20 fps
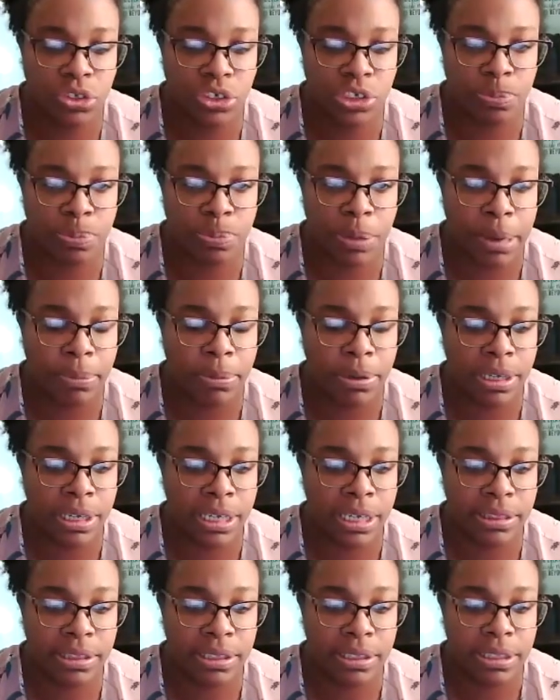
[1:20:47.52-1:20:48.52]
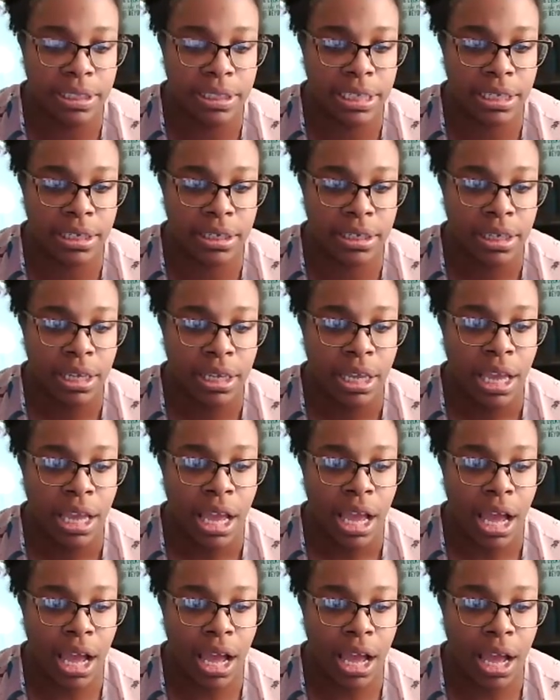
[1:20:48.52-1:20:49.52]
to just be able to hit the link.
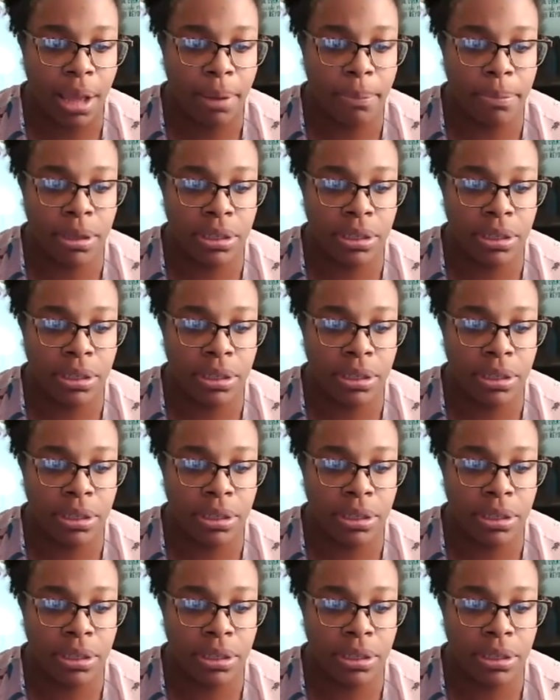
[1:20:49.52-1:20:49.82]
Yeah. Um,